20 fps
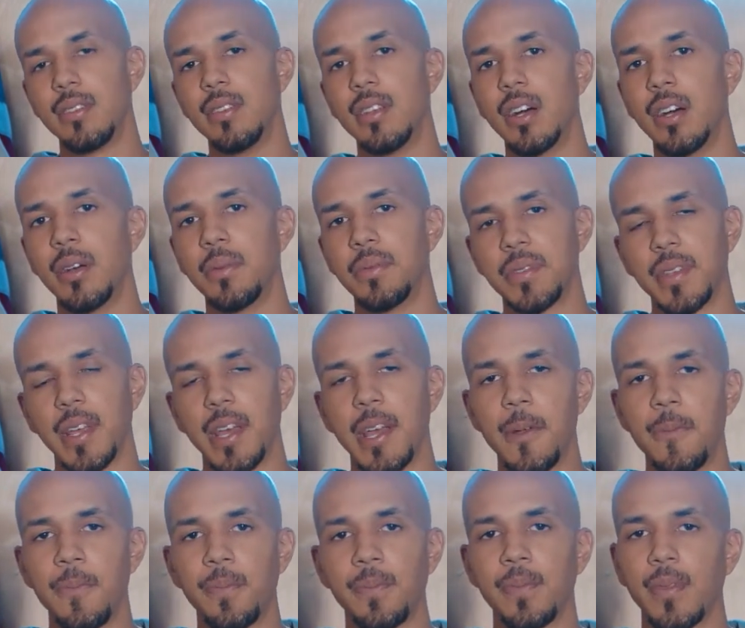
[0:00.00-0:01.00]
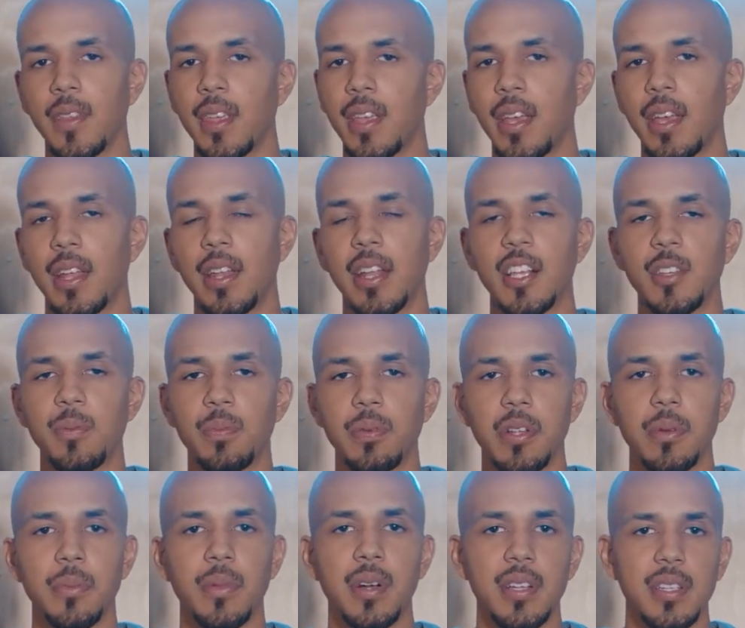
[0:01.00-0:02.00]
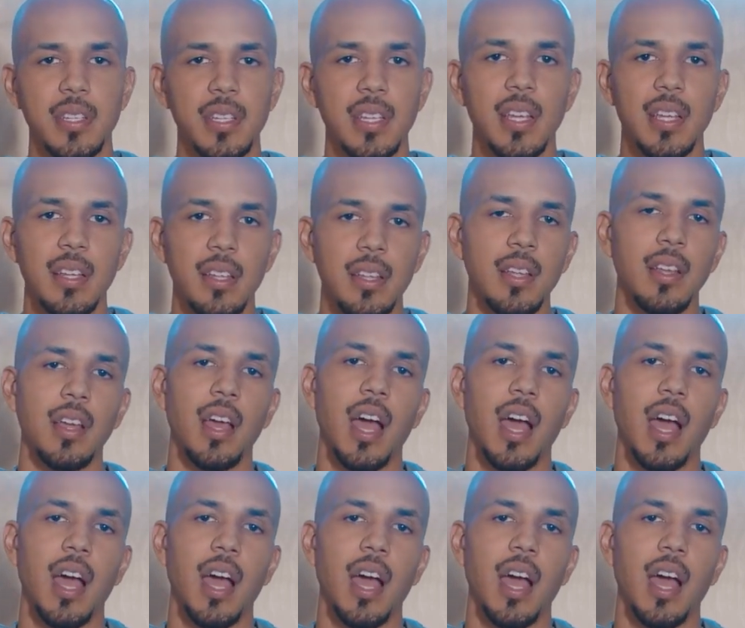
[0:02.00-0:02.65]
You know what I'm saying? And that's pretty much it.